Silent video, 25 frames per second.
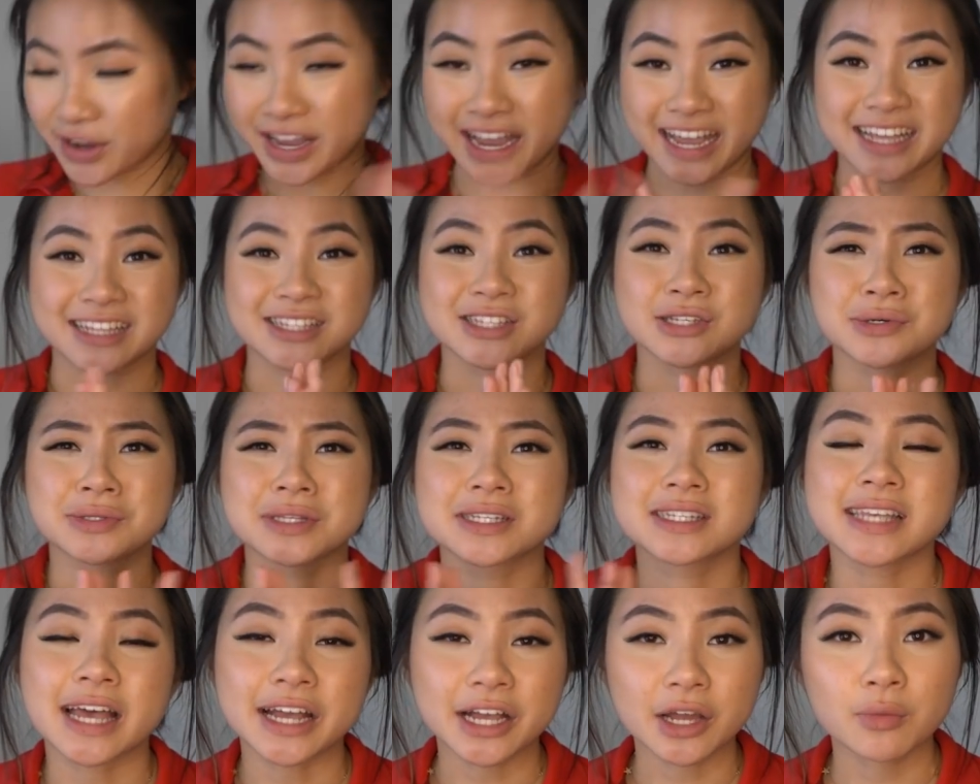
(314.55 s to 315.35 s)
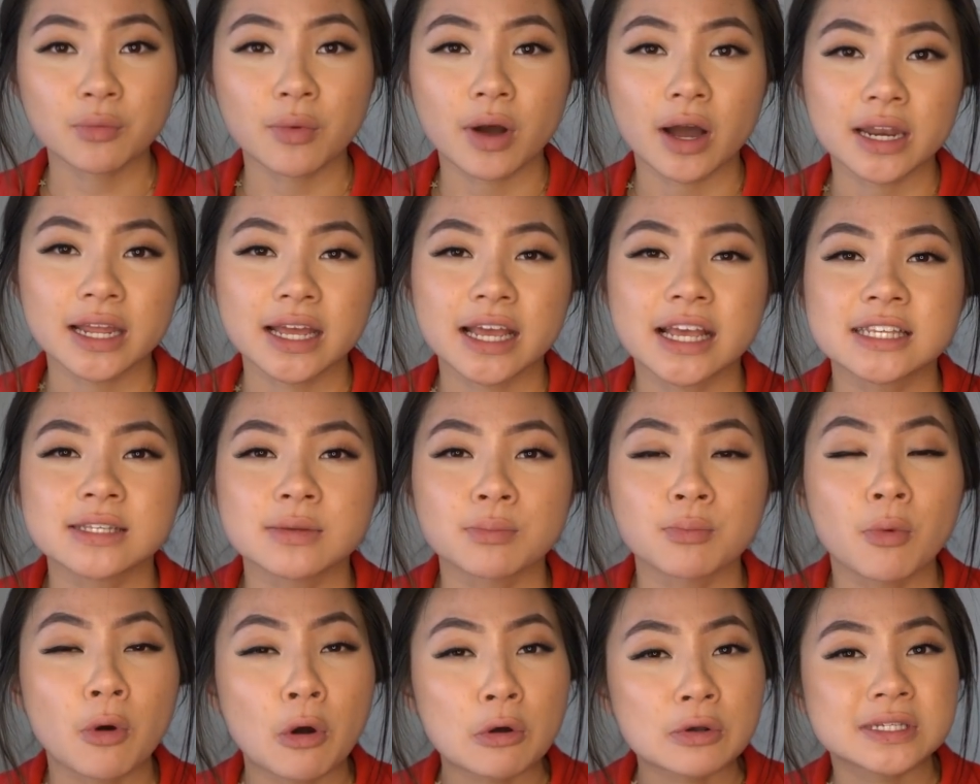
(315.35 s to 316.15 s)
Okay, so the second one is
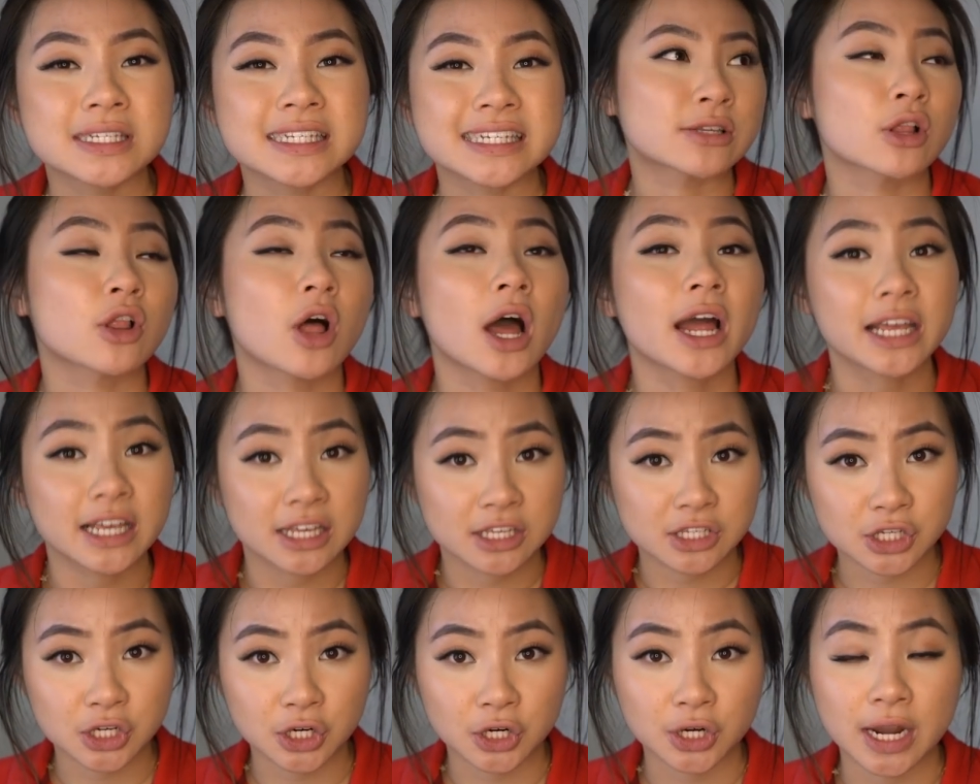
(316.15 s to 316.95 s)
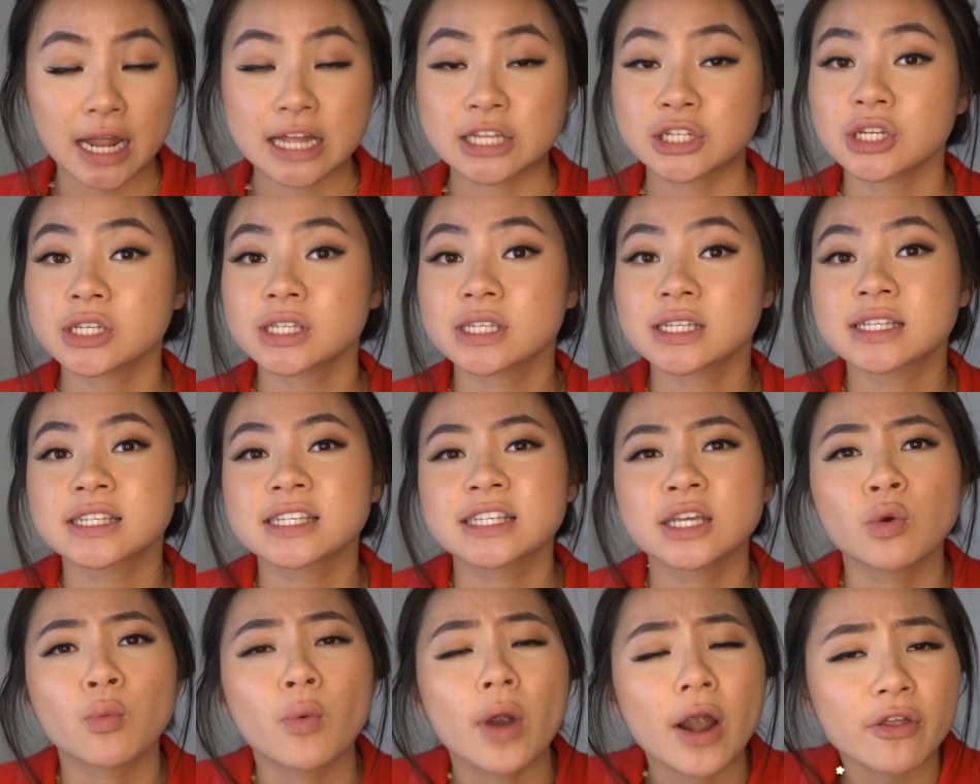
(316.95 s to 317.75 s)
a lot easier. It's just to
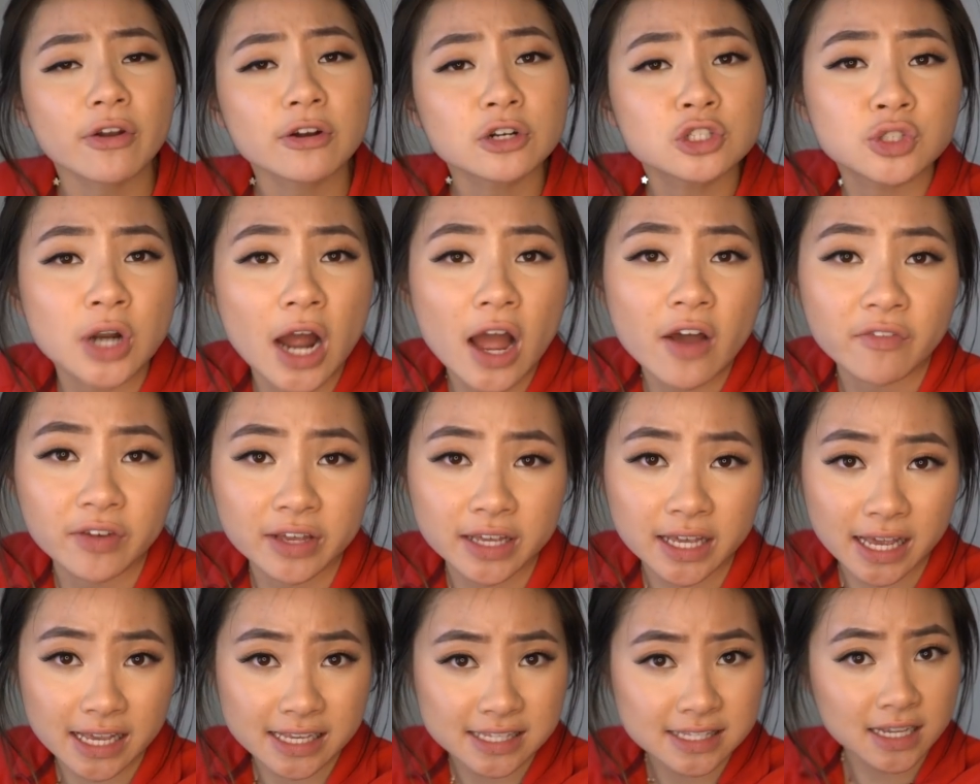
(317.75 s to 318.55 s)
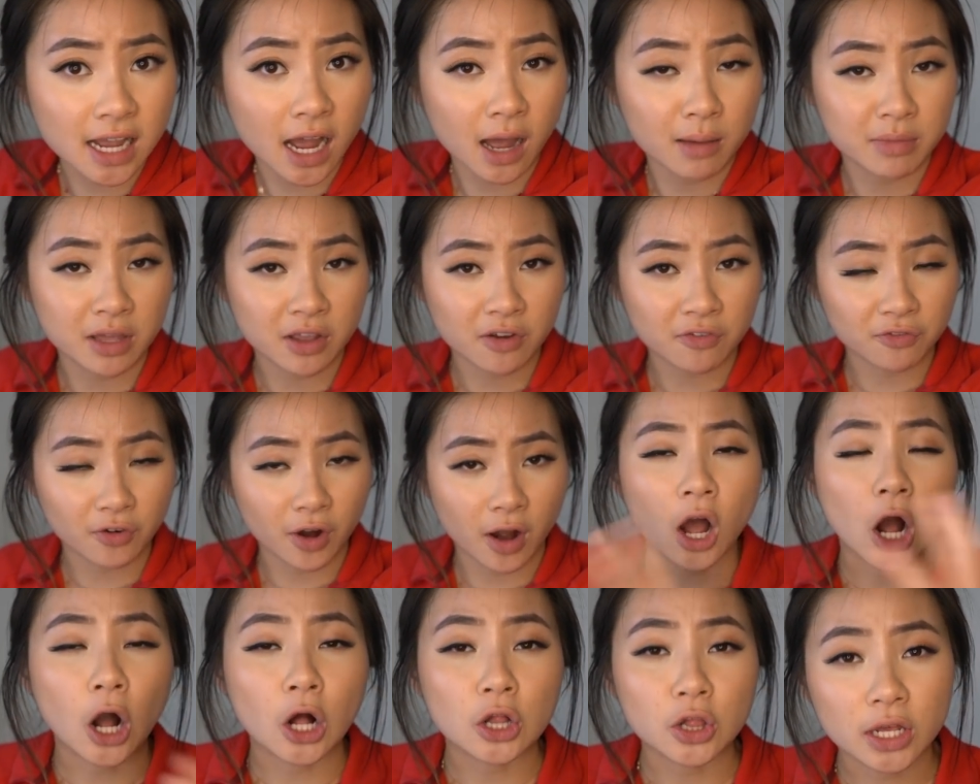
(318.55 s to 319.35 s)
see where their traffic is coming
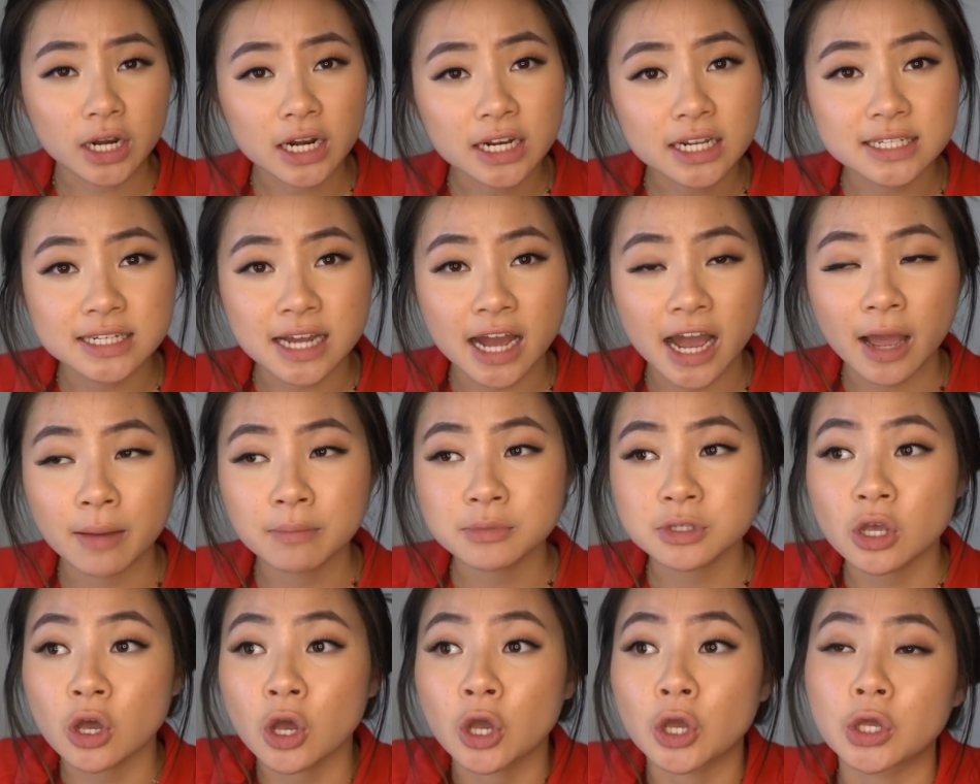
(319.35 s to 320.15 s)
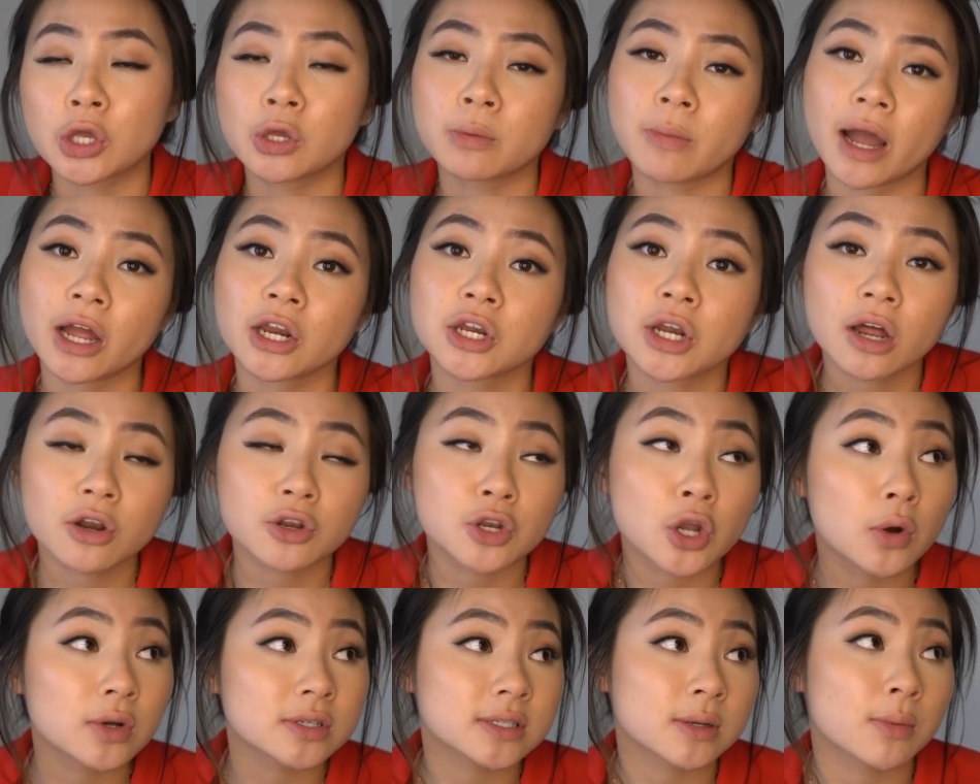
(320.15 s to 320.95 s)
from. A lot of the times, you might not
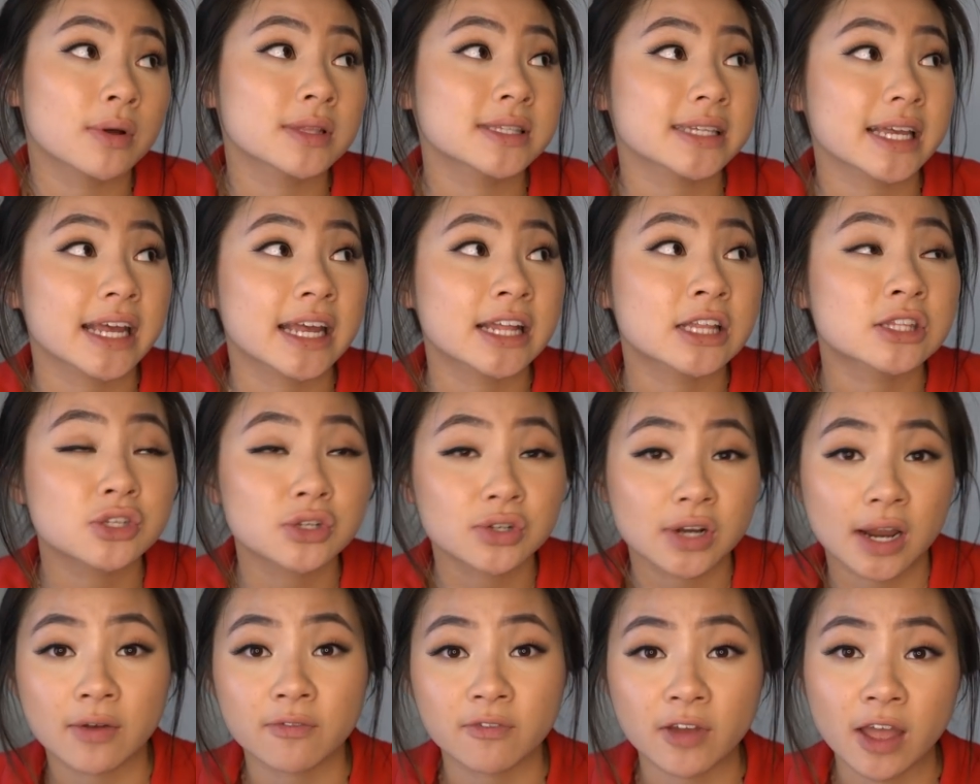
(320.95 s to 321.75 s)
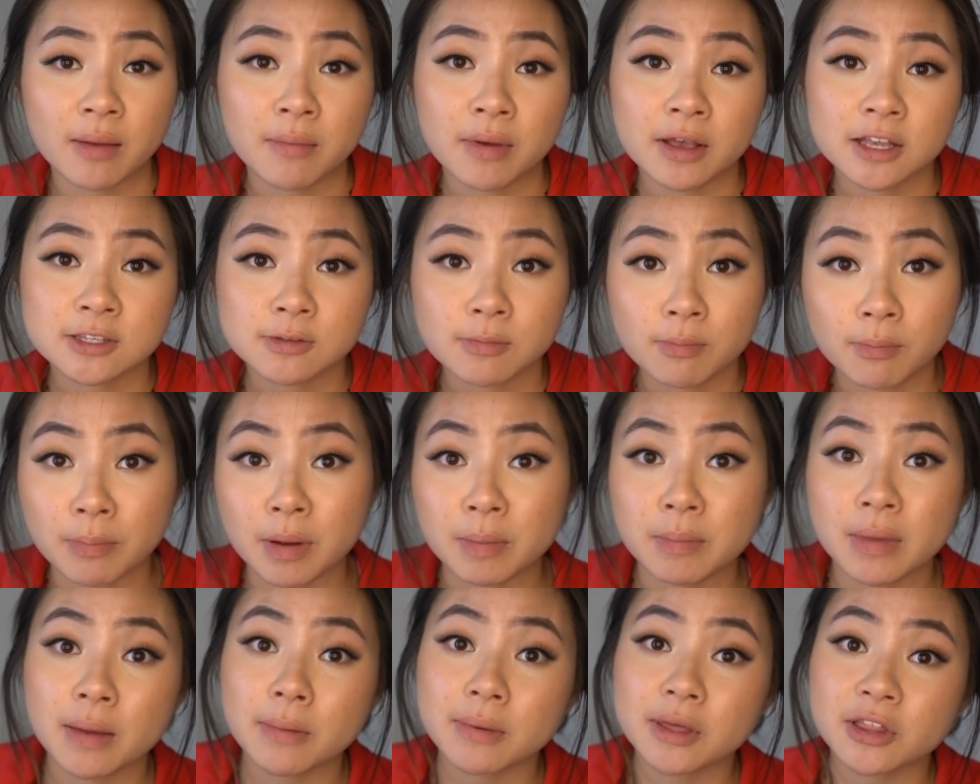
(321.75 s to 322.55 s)
know someone's Instagram famous,
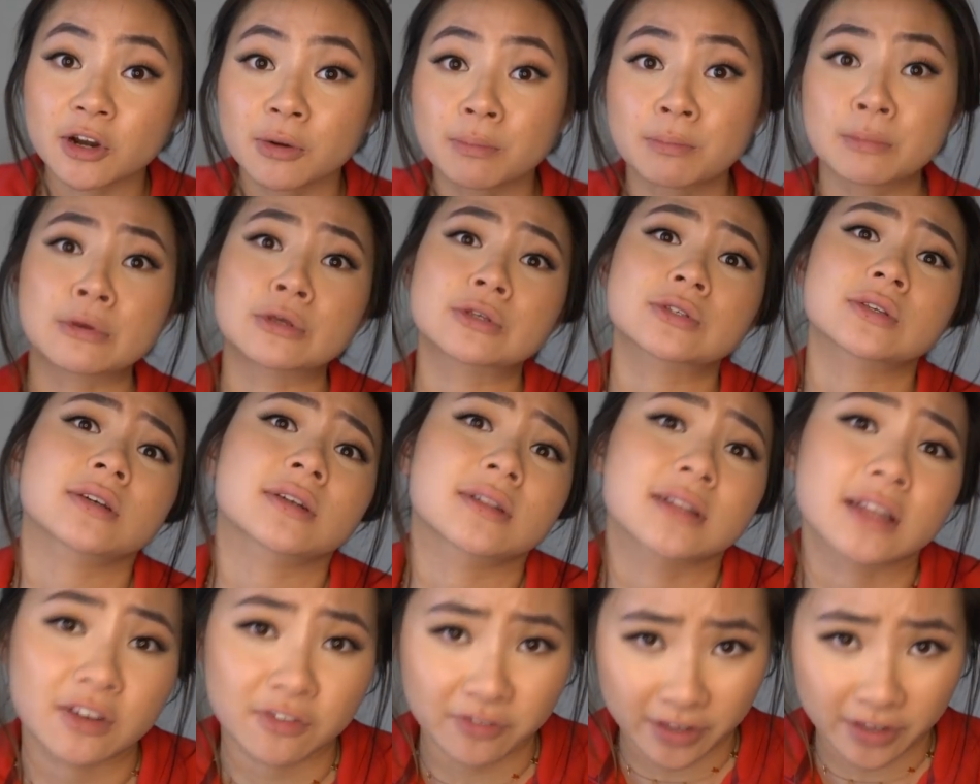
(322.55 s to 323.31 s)
but maybe they're musically